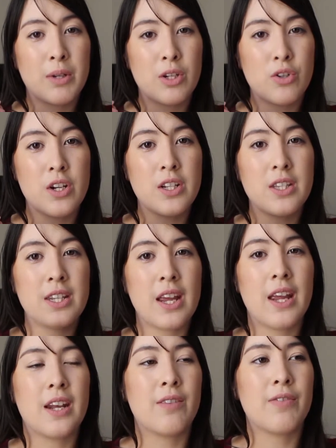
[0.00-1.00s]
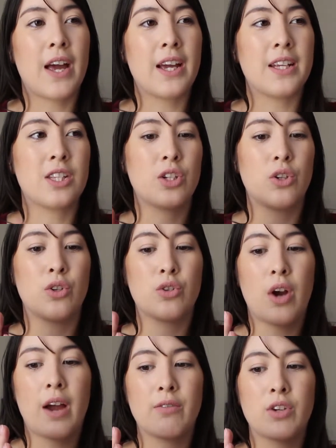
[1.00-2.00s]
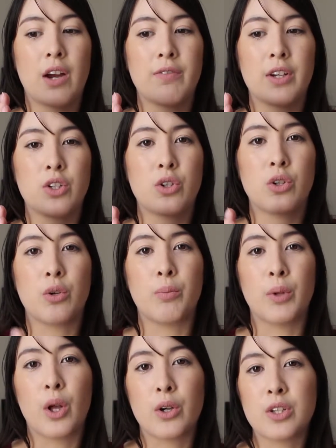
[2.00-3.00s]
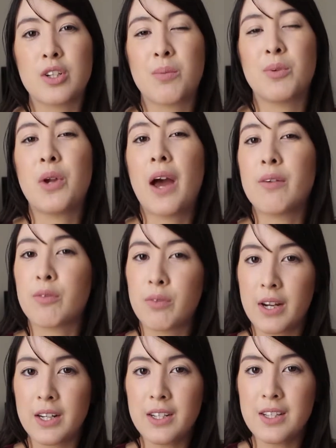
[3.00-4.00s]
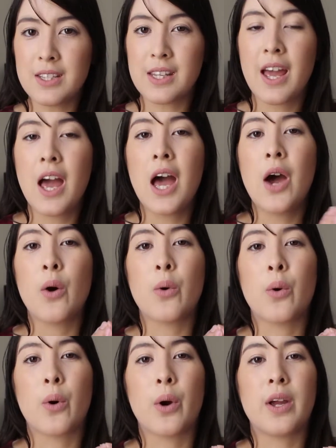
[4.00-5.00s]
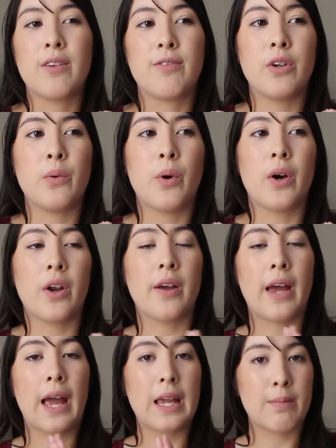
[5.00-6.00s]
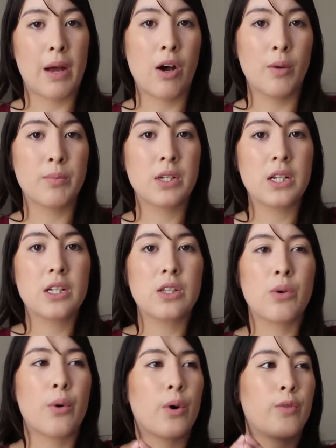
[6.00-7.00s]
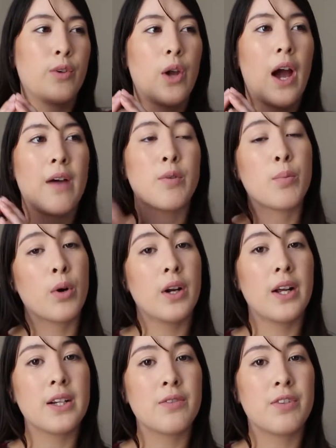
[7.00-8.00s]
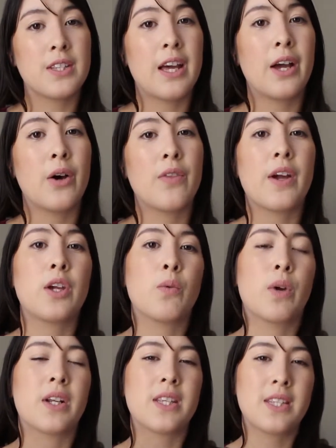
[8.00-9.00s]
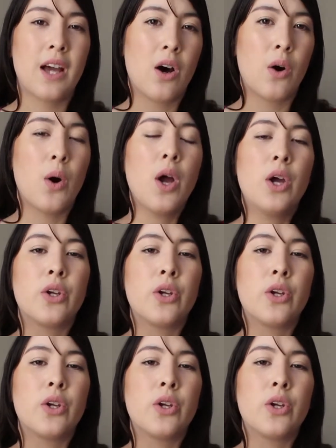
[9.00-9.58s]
Pinterest, and if that is to drive traffic to your blog. So if you have readers, or if you want email opt-ins, or if you have a product for sale that you want to sell,